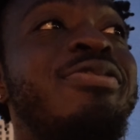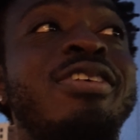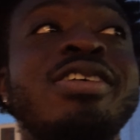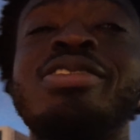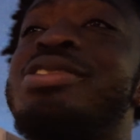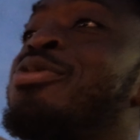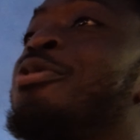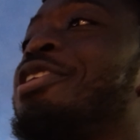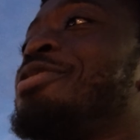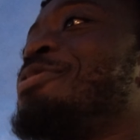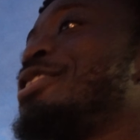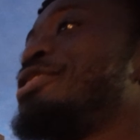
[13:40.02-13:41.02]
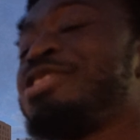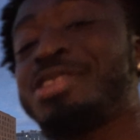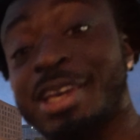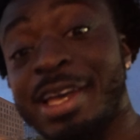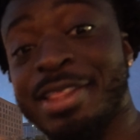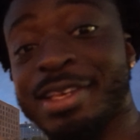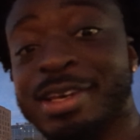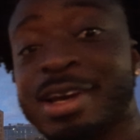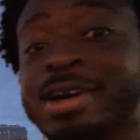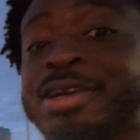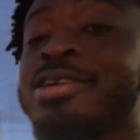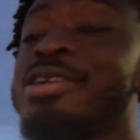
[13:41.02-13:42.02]
the first 20 minutes you got the
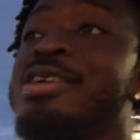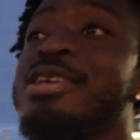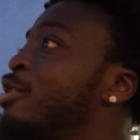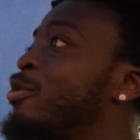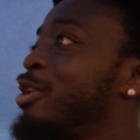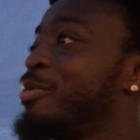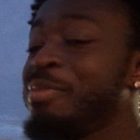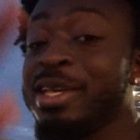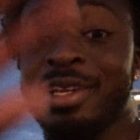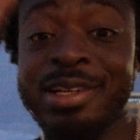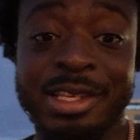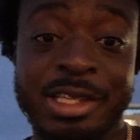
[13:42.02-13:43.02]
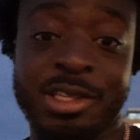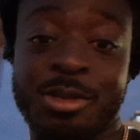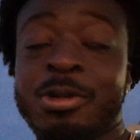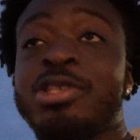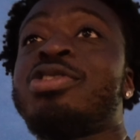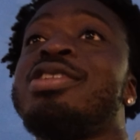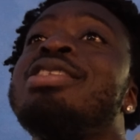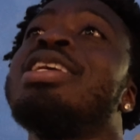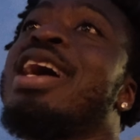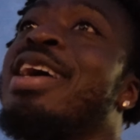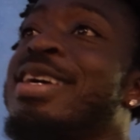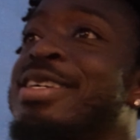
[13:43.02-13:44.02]
car. We immediately switched the
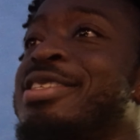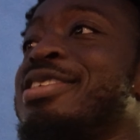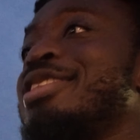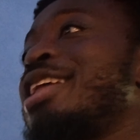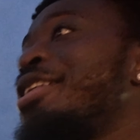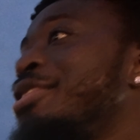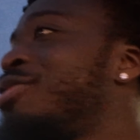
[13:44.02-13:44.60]
tires. Now